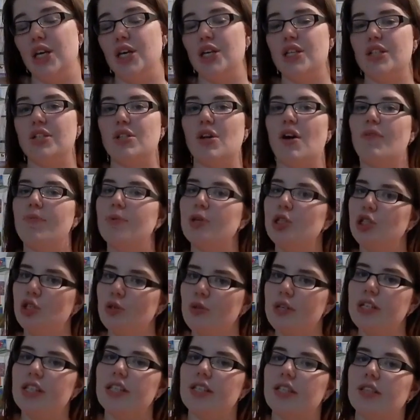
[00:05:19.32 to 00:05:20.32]
So I've been
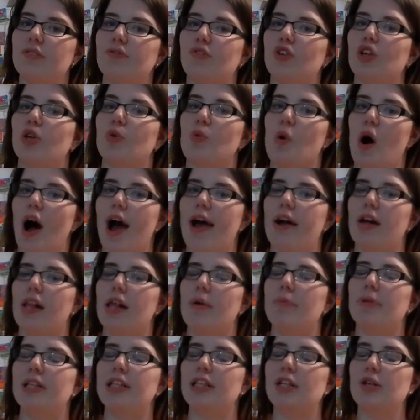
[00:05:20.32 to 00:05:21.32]
doing this for a while.
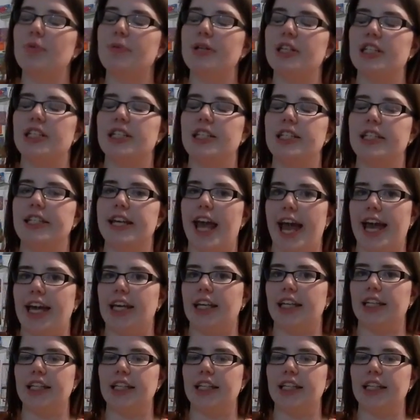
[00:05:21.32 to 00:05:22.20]
I'm a little bit knackered.